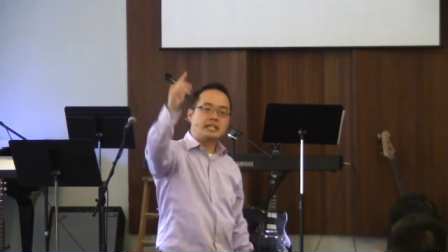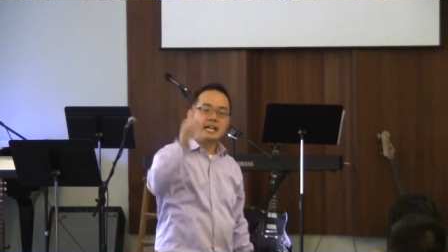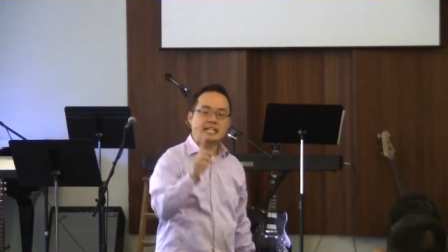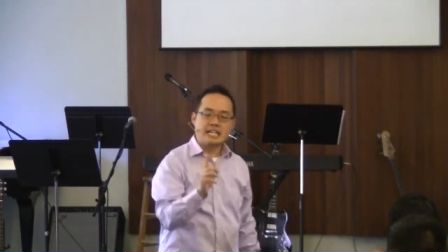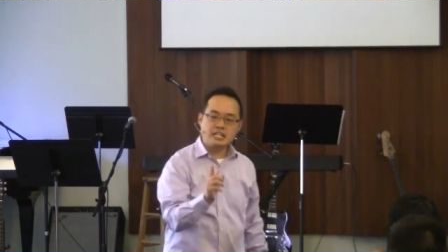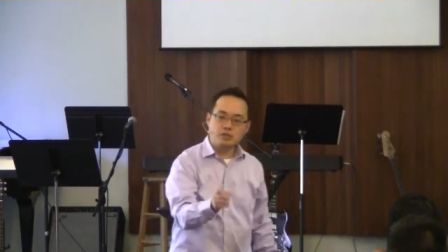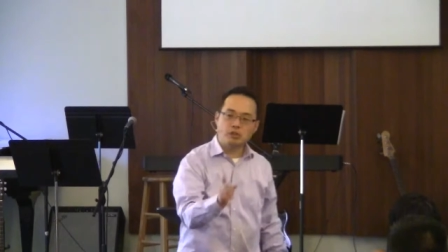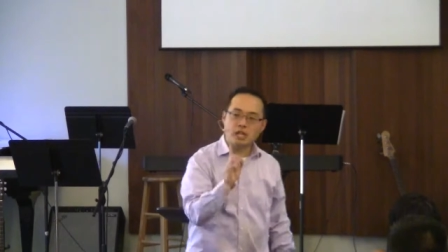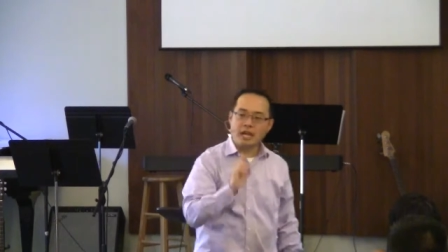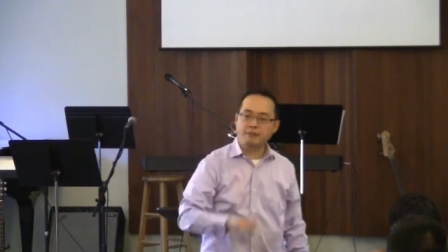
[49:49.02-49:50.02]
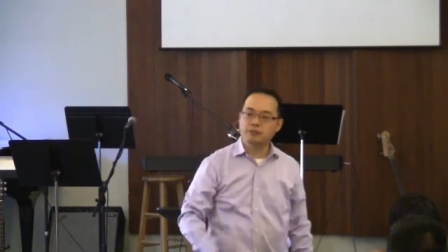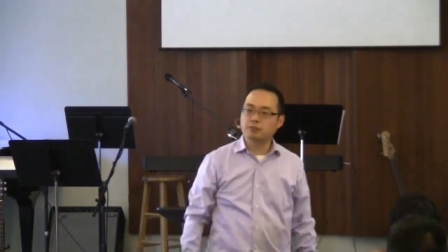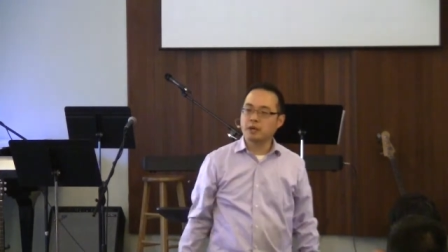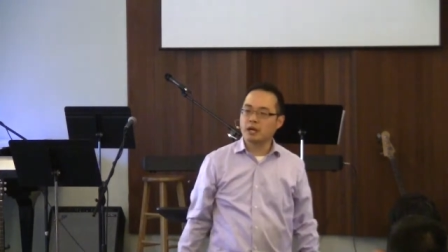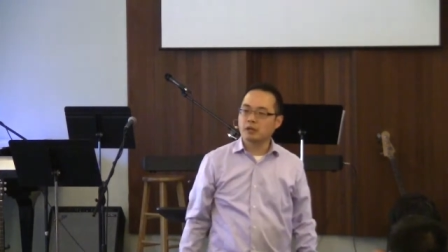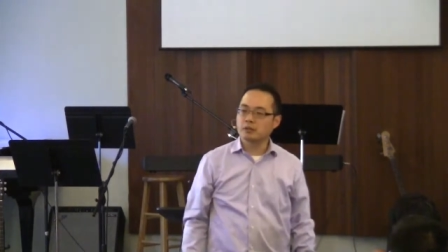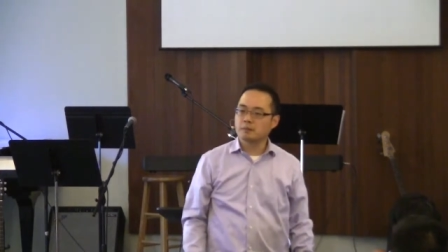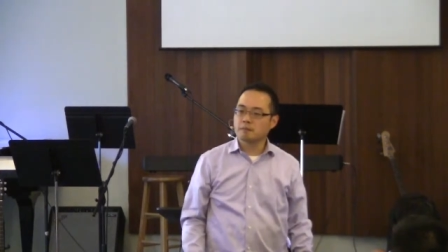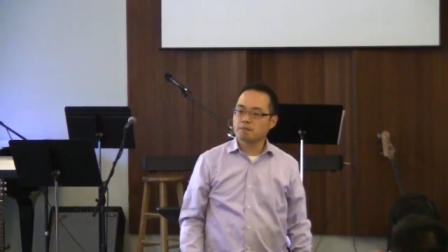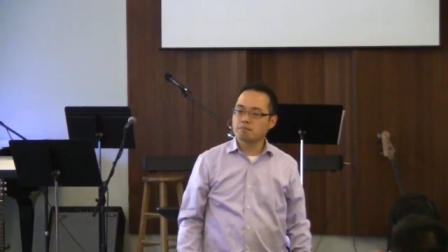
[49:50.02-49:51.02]
And in your life as well,
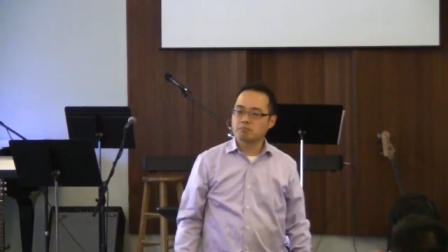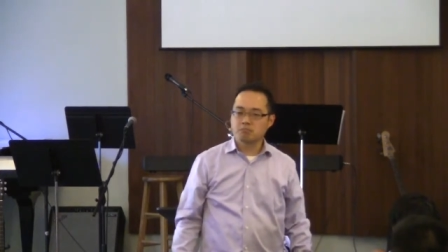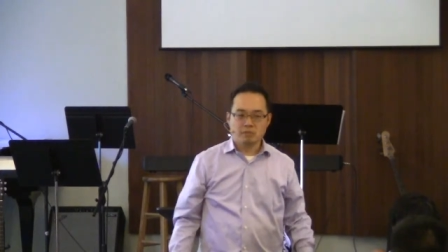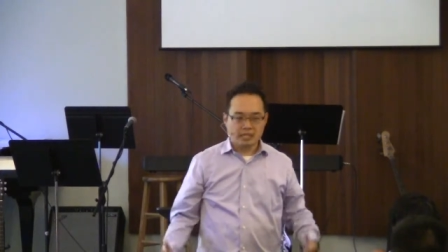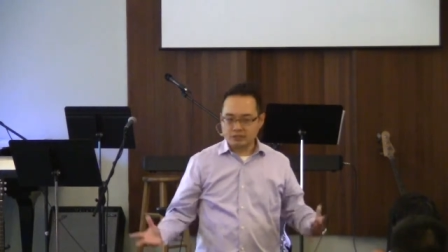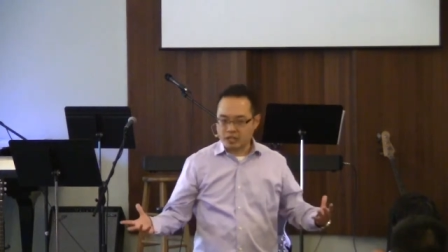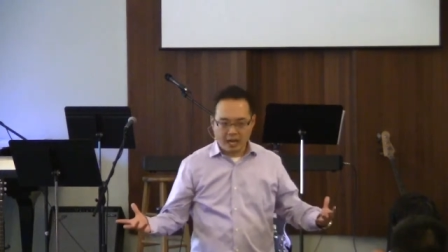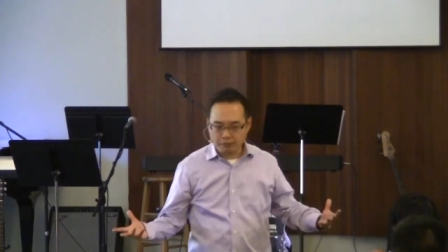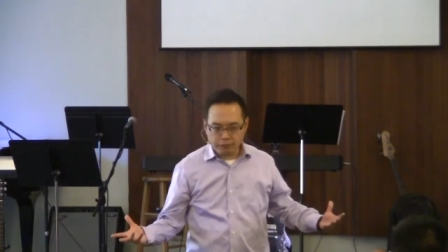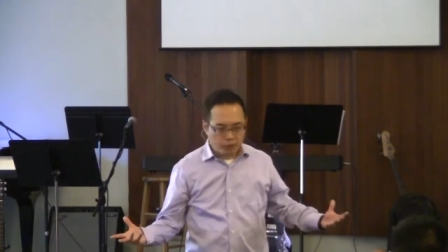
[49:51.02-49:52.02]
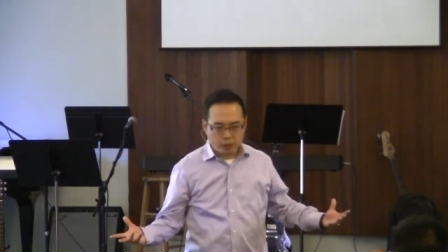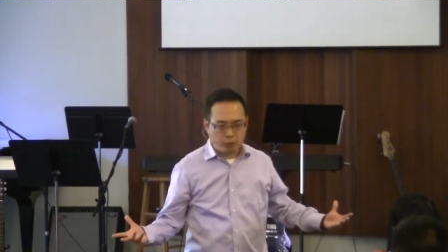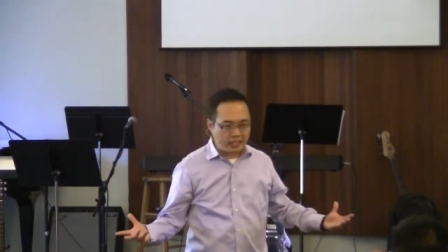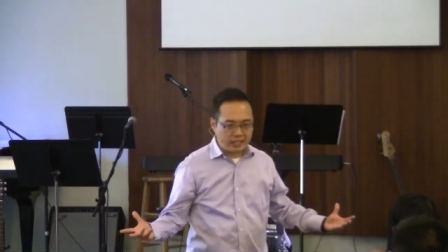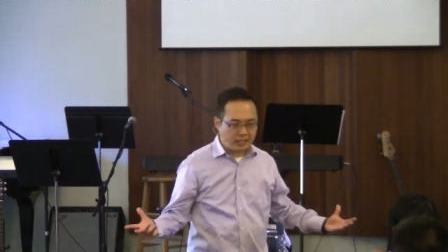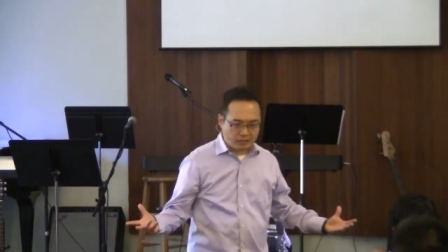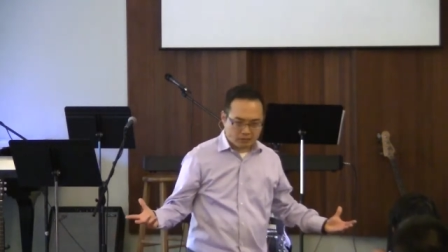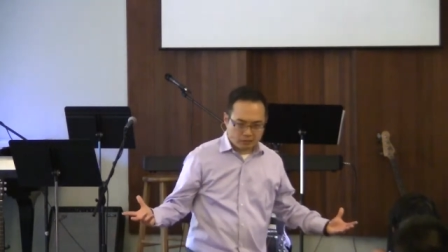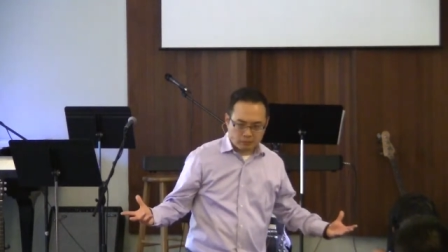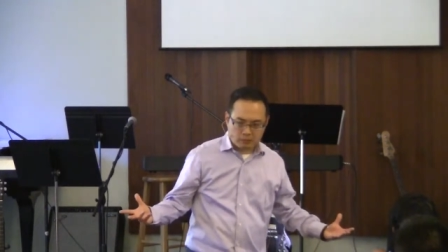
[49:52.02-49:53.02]
is God fully reigning?
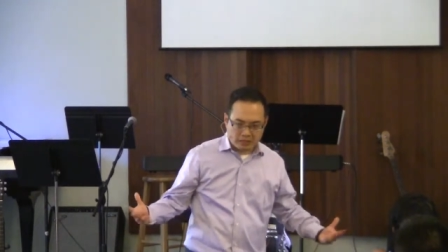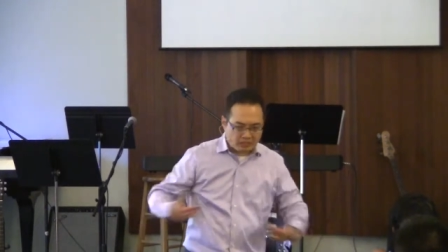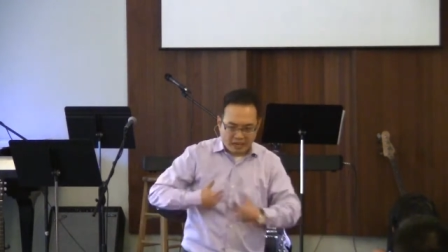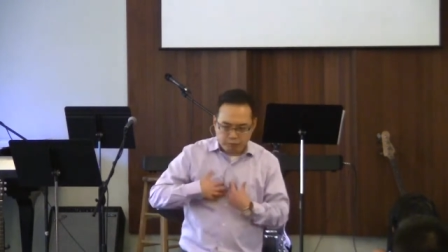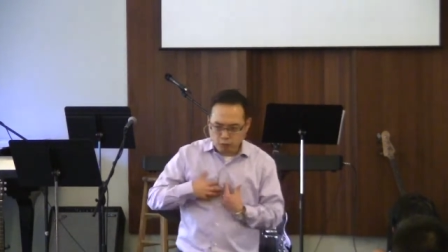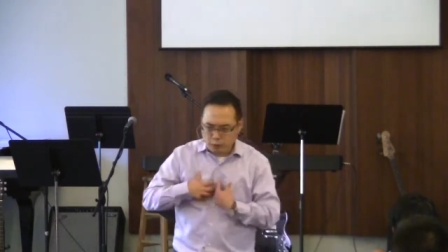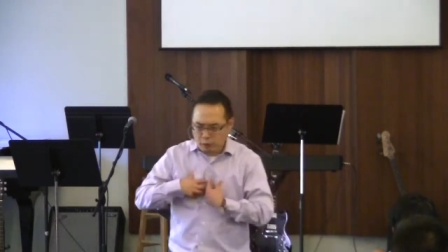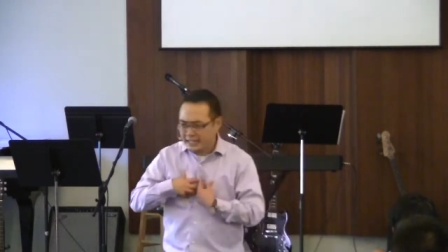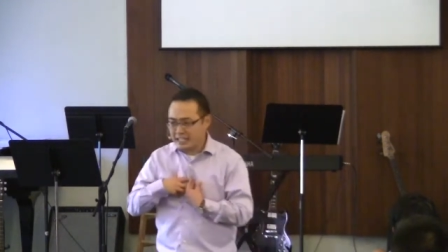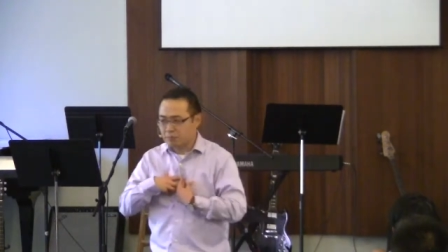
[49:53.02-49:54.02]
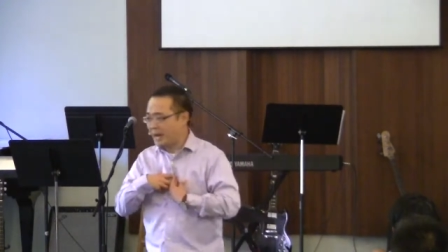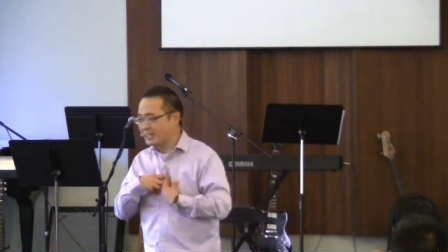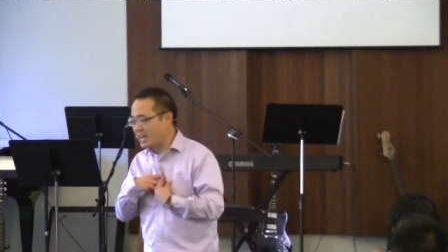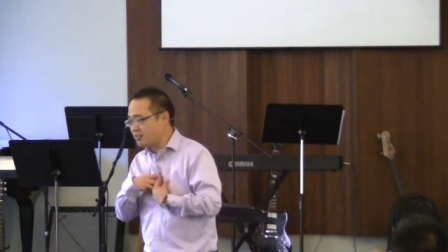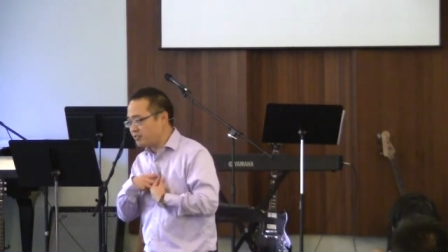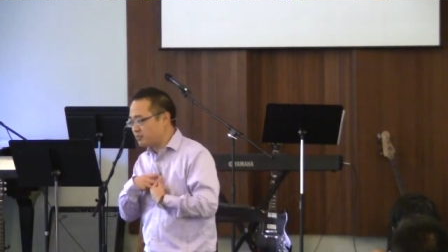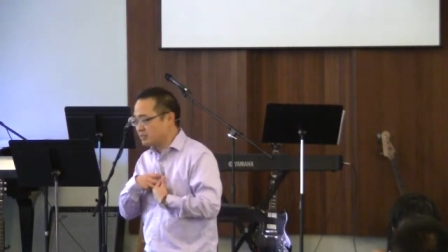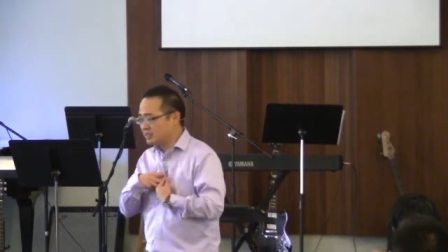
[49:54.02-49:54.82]
Is God fully reigning in my life?